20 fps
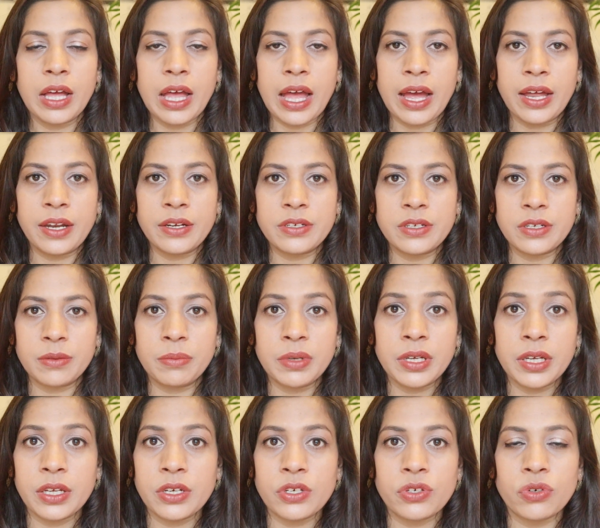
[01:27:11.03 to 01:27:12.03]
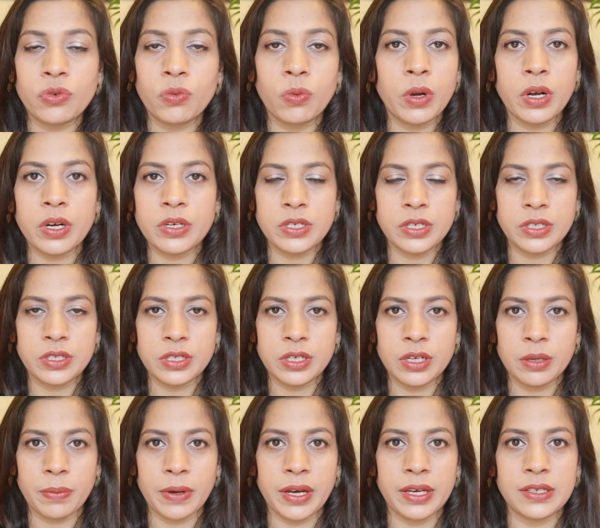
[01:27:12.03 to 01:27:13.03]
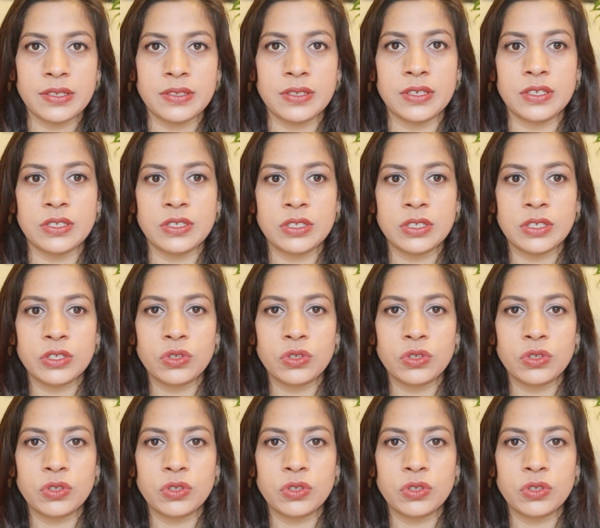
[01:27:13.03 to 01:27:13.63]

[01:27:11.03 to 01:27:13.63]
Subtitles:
and be introverted, Pisces.